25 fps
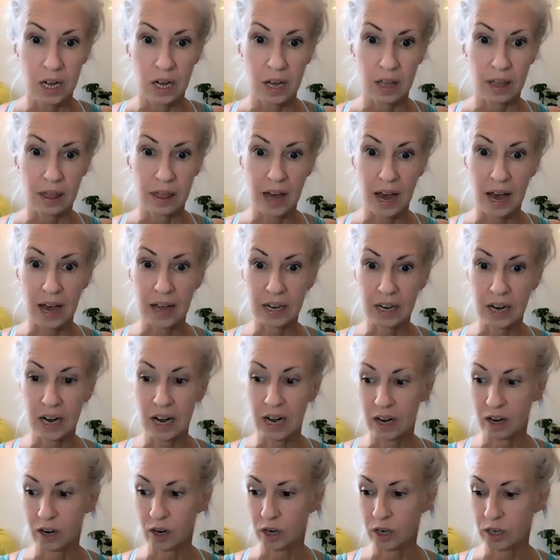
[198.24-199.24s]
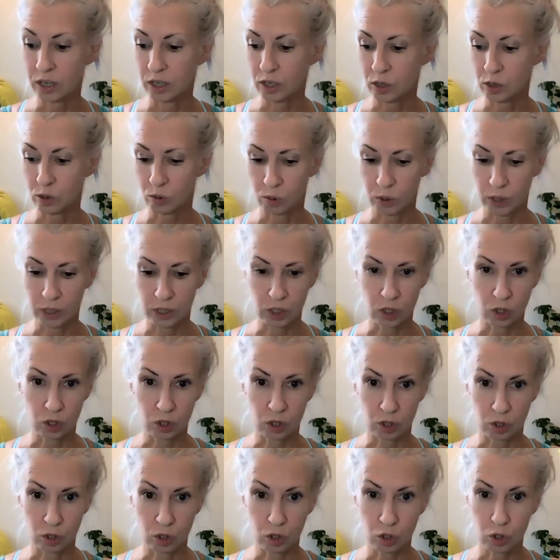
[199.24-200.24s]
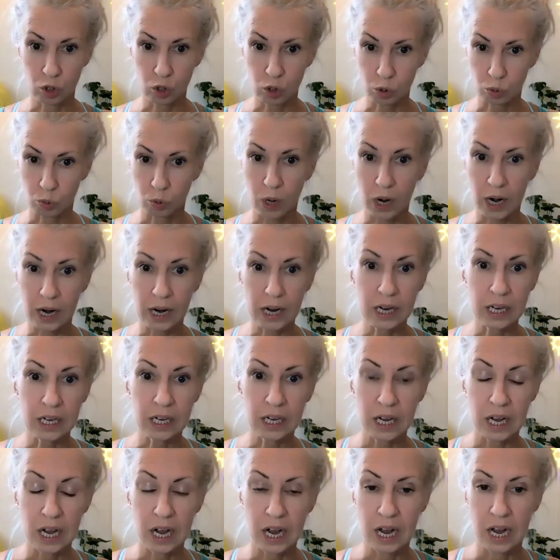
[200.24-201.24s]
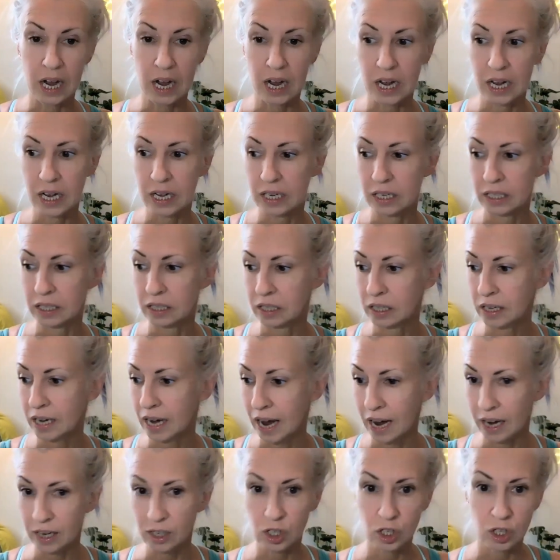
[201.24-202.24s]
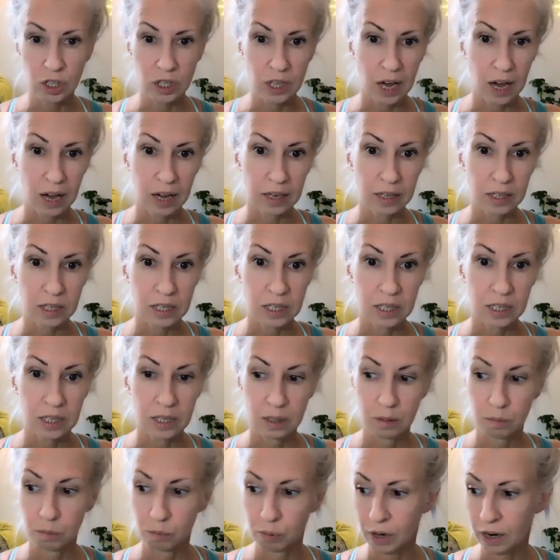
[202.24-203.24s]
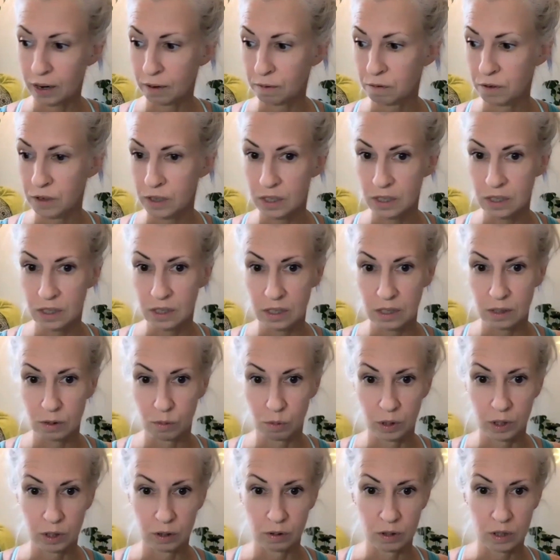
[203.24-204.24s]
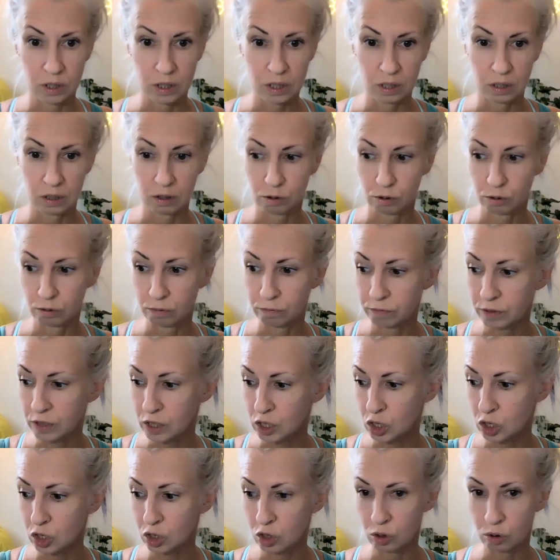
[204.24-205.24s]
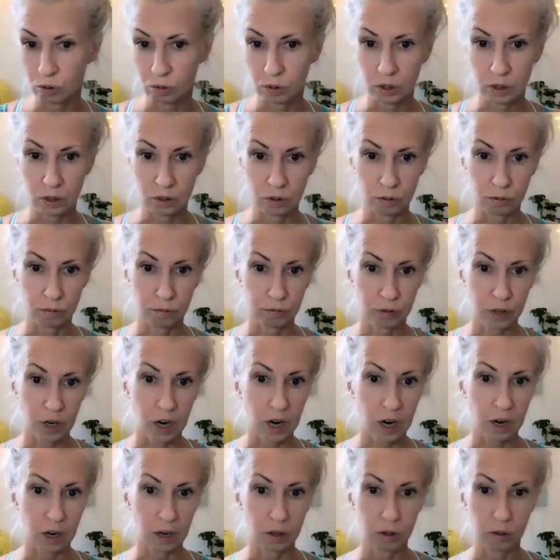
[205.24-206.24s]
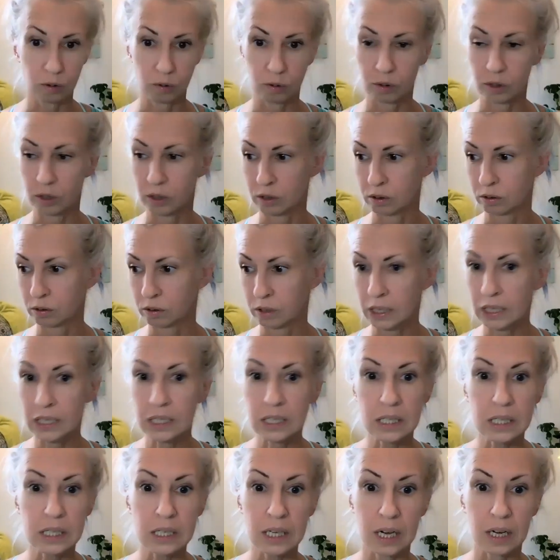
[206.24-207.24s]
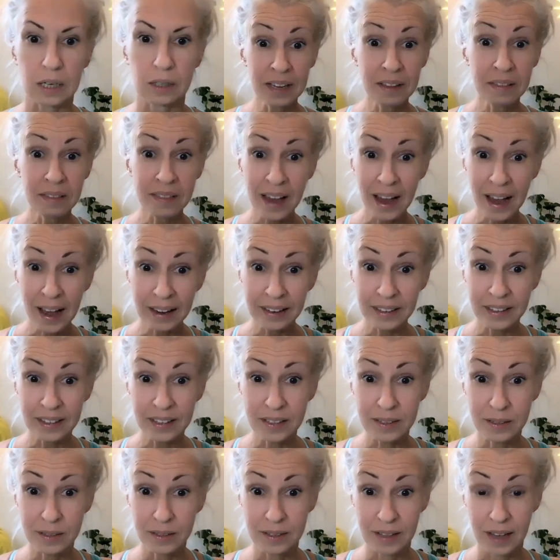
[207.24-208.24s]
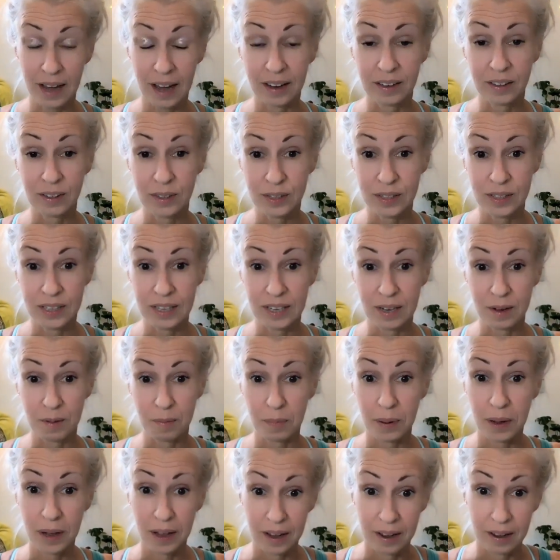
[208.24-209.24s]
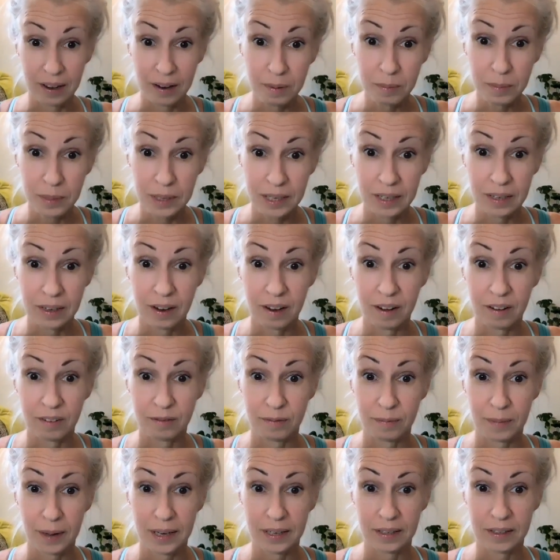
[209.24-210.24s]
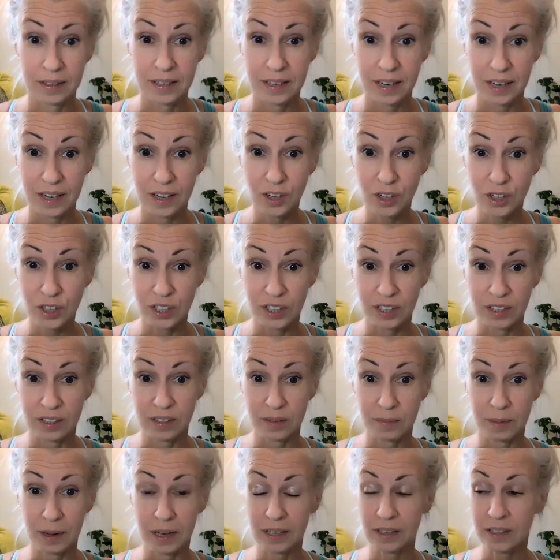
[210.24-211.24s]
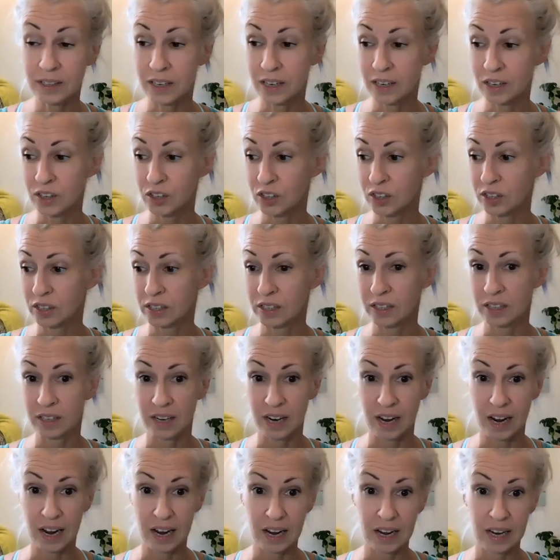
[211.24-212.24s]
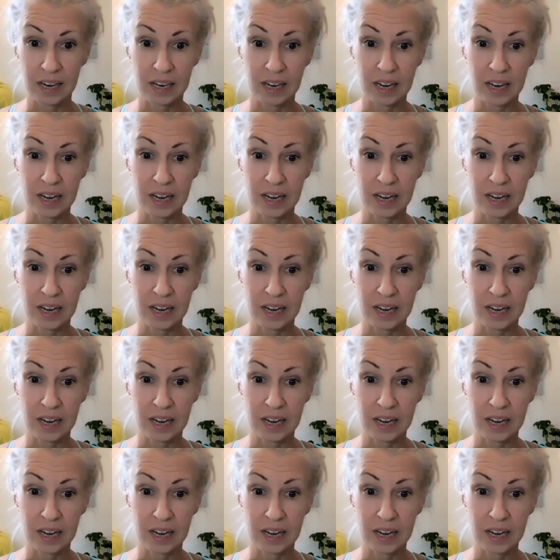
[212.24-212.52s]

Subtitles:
that heron is going to strike and catch that breakfast, whether it's a little fish or a little frog or a little insect. That is the epitome of meditation. Meditation today,